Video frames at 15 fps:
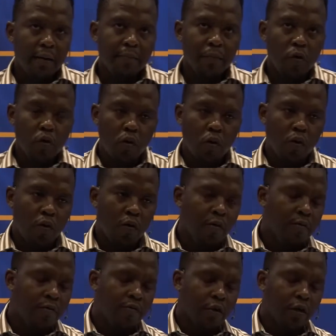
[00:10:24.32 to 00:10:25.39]
Your
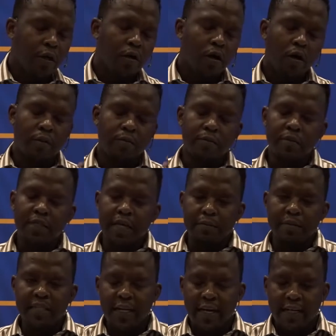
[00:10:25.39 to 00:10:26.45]
Vodacom's
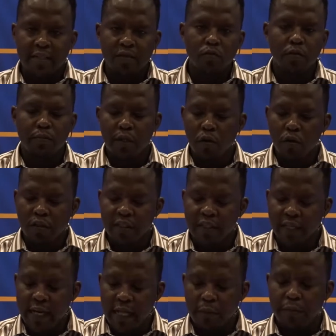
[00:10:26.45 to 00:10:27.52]
MTNs will be
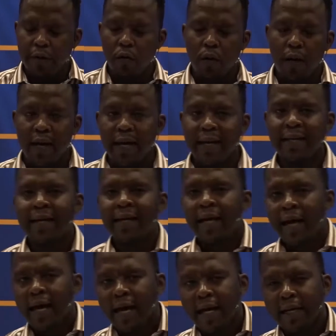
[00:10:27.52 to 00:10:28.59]
launching LP-WAN
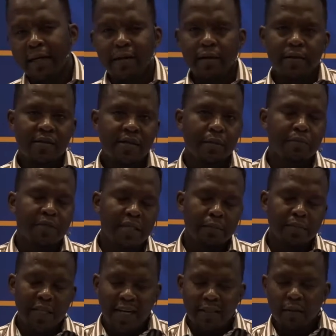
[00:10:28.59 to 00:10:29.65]
and some
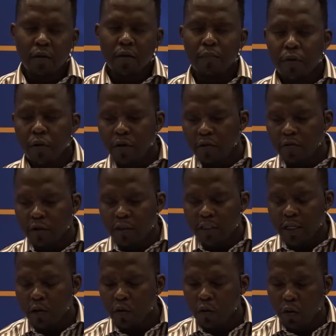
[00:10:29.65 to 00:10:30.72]
subtitle component of what
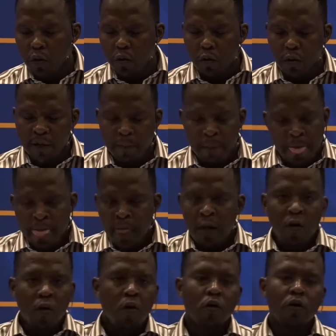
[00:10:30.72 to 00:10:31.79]
they call LoRa.
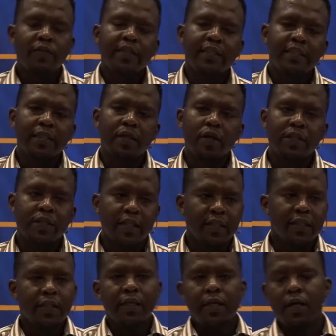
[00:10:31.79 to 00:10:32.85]
All of these are
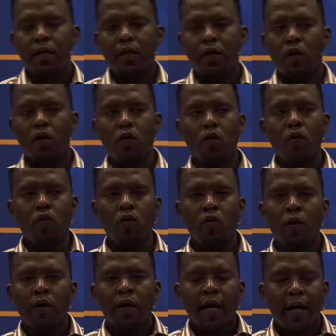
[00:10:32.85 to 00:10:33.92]
just
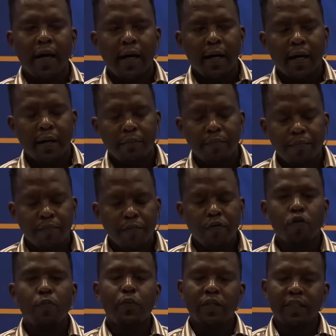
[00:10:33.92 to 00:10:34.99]
low
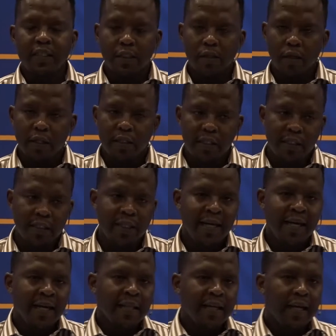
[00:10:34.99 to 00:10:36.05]
throughput technologies
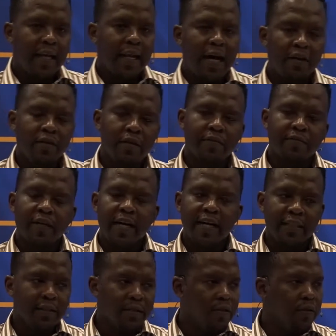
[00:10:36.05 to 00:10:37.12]
that allow the
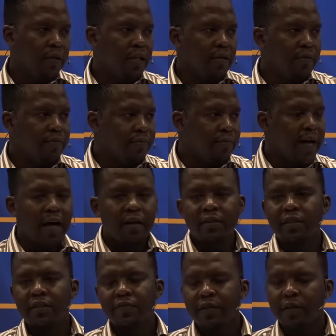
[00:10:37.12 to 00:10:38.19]
device to live out
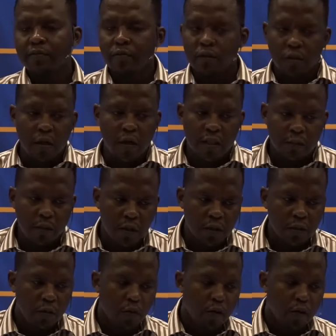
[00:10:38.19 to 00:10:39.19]
in the field for as long as possible.